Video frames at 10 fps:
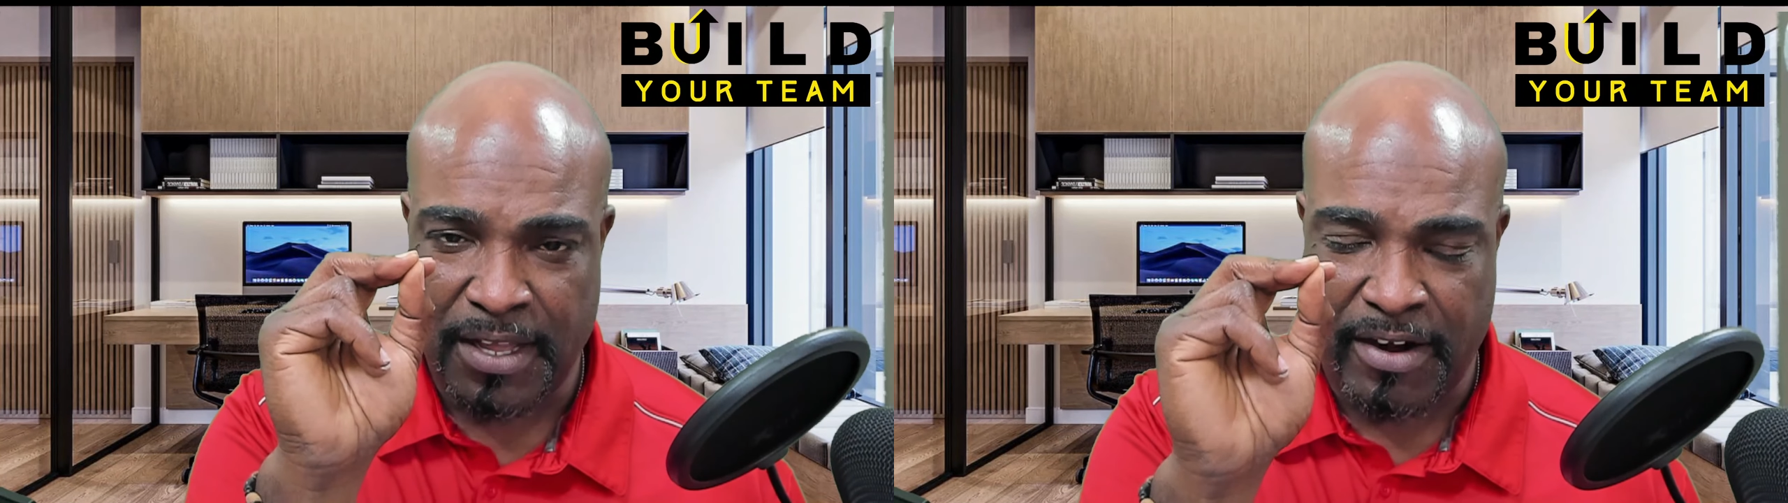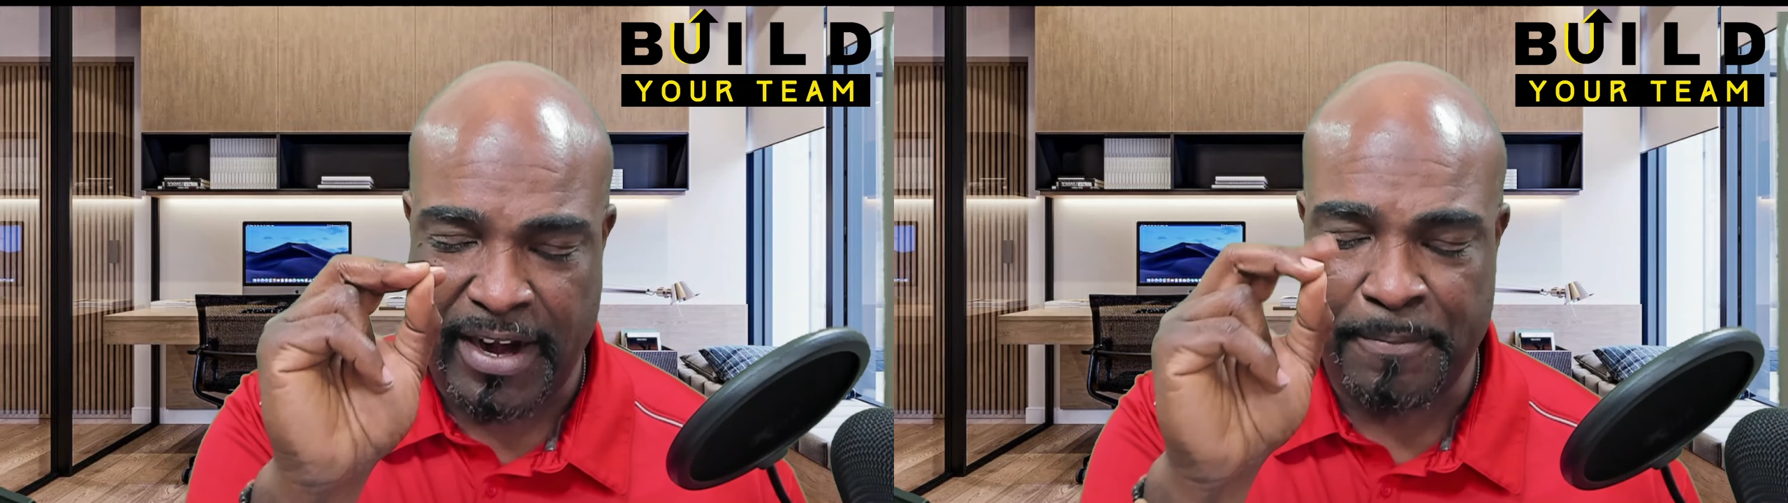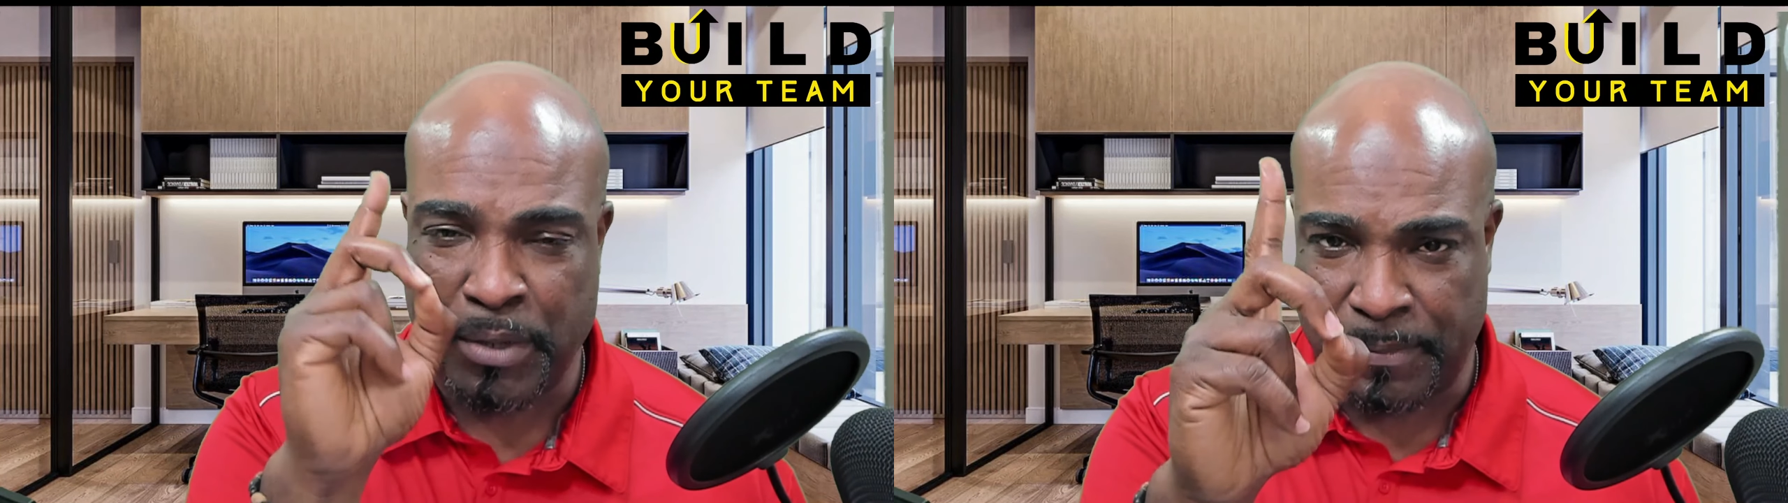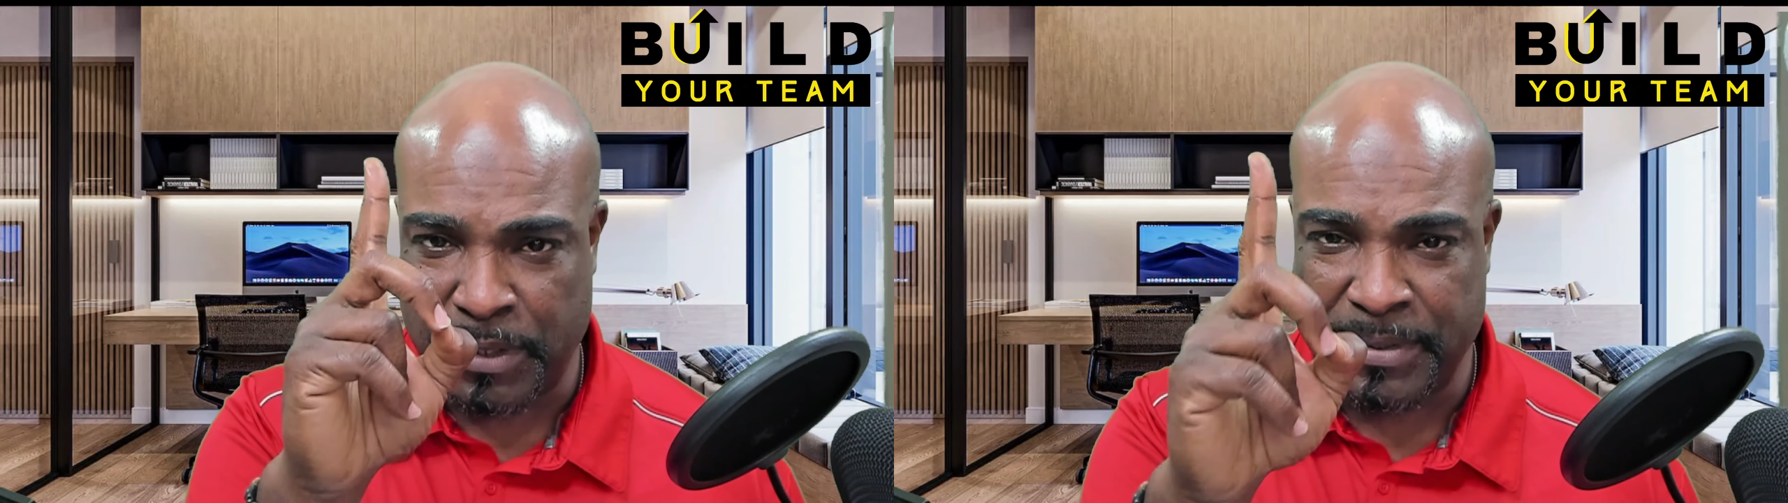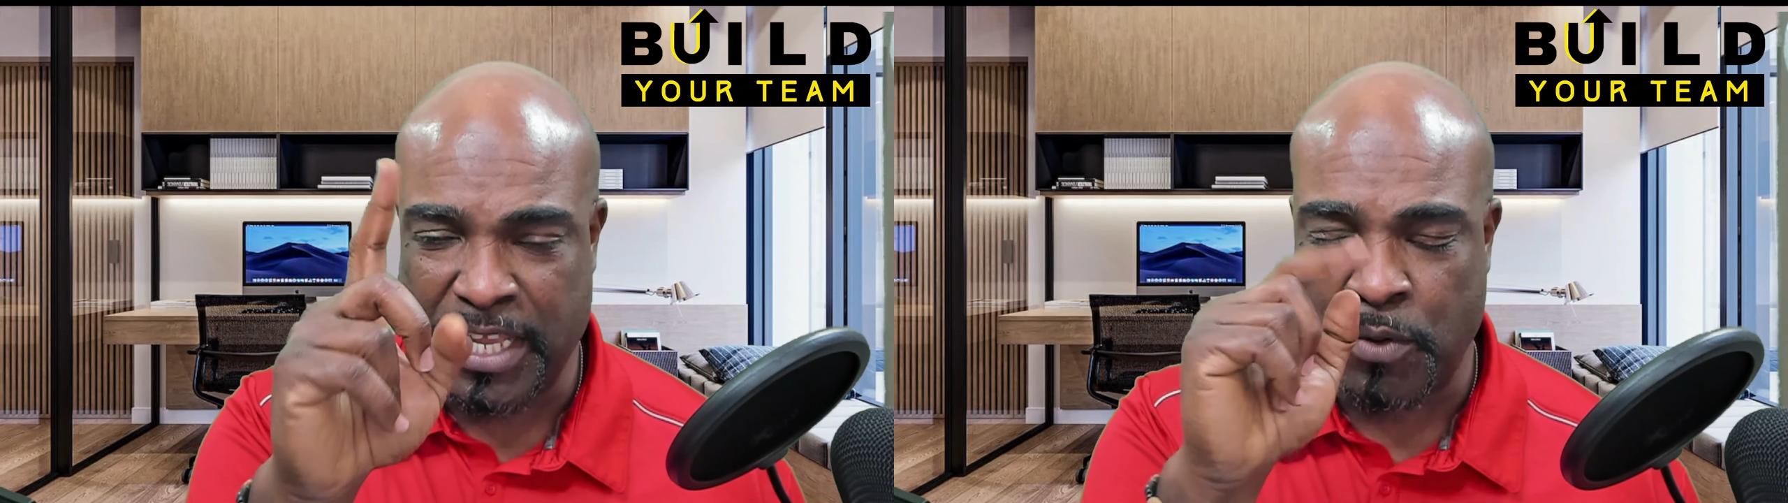All right, but let
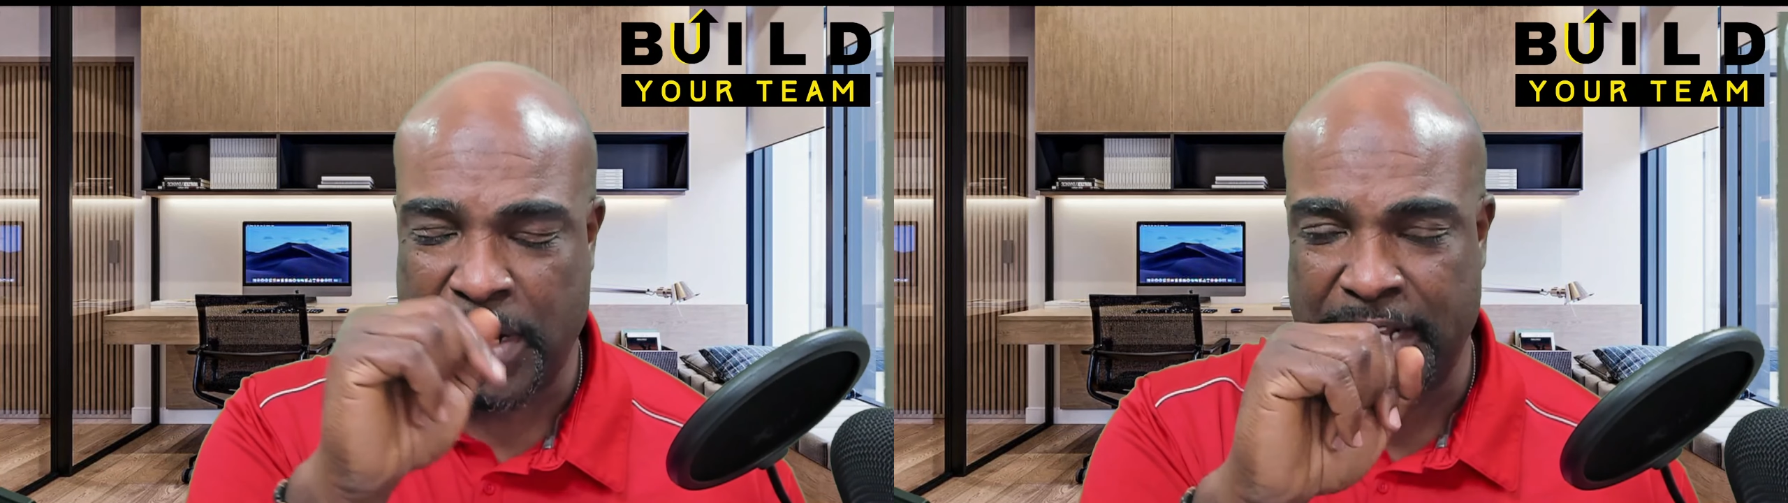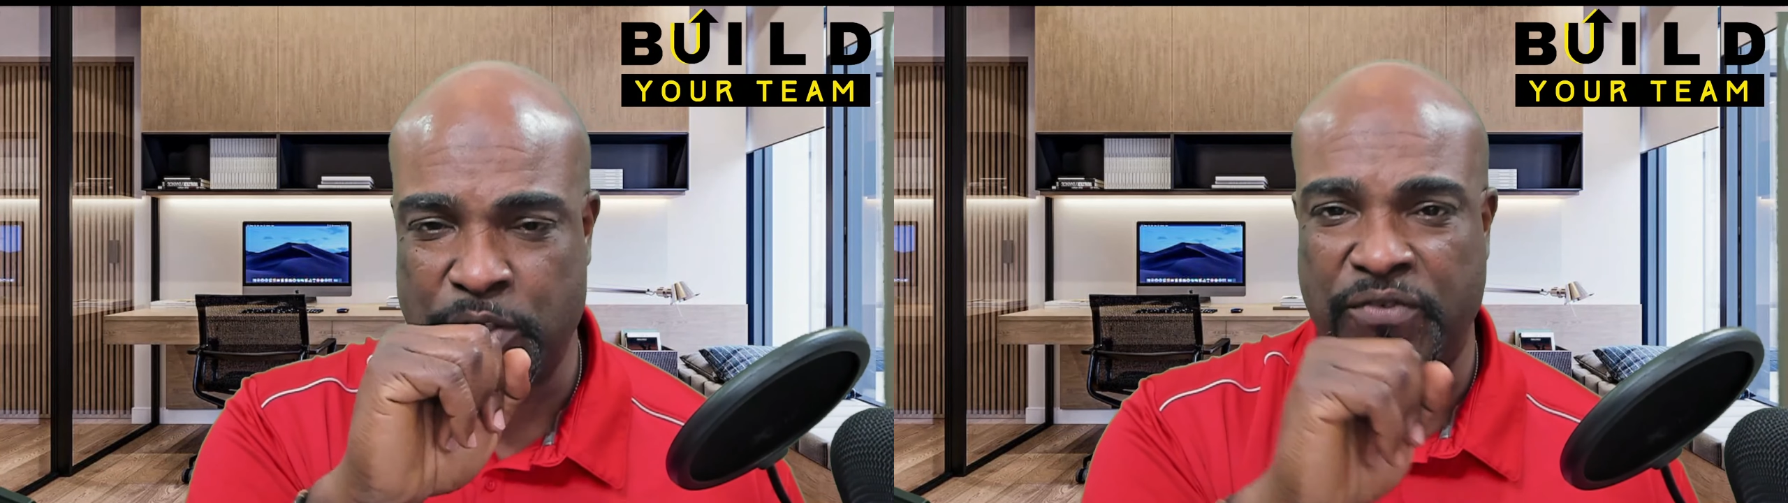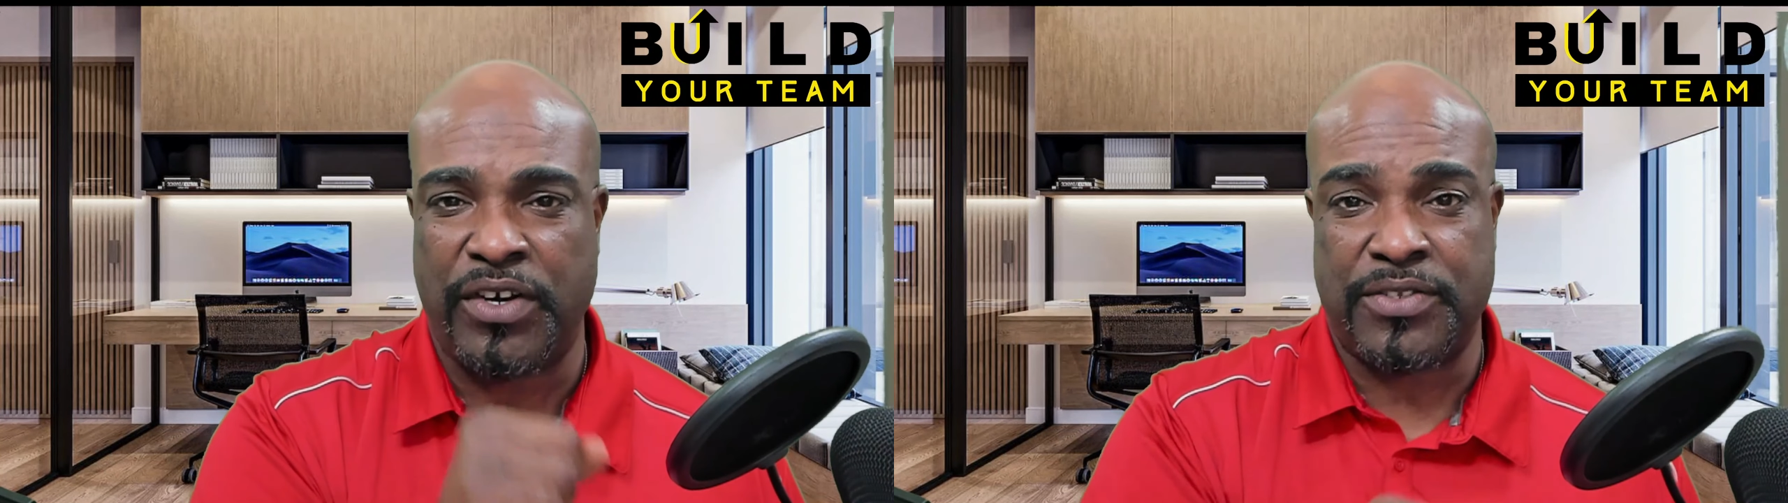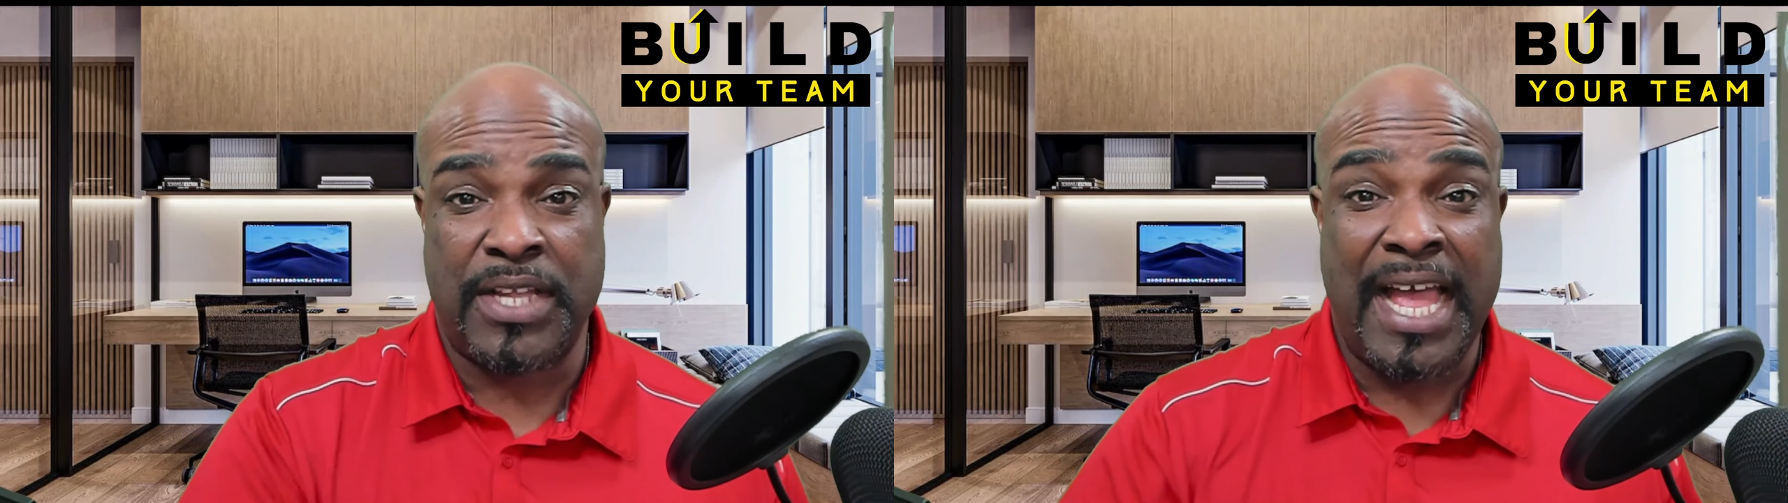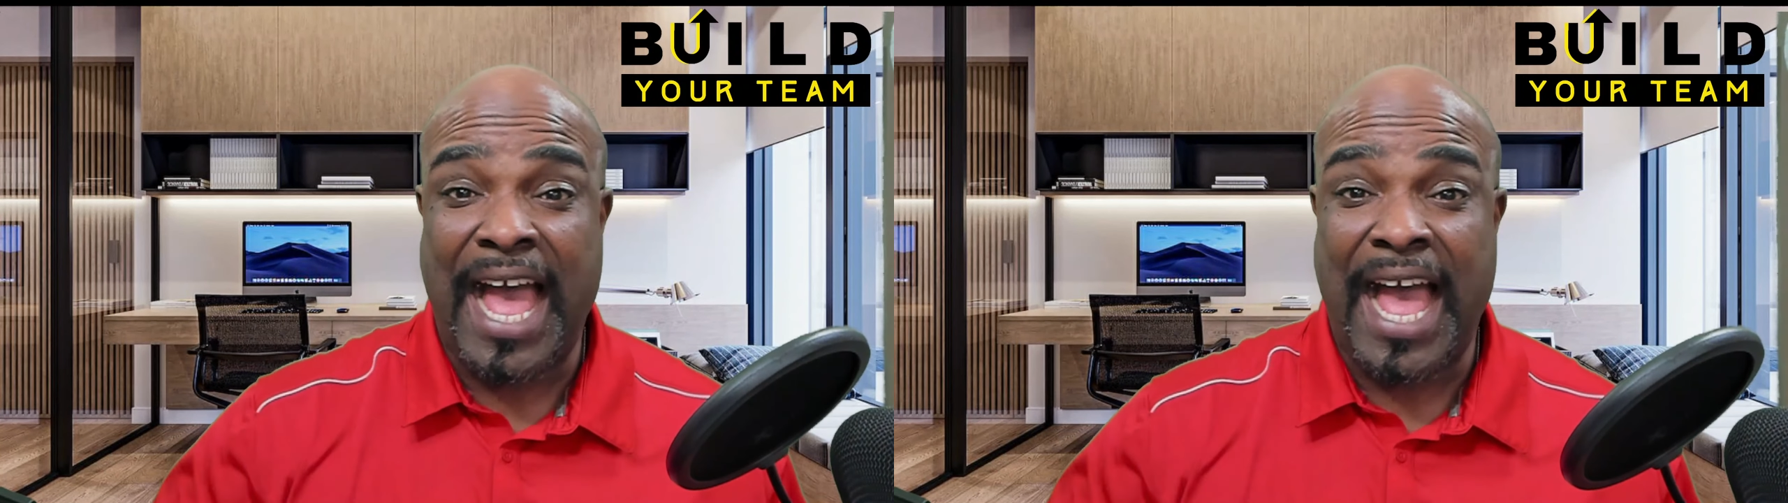me tell you what I do first.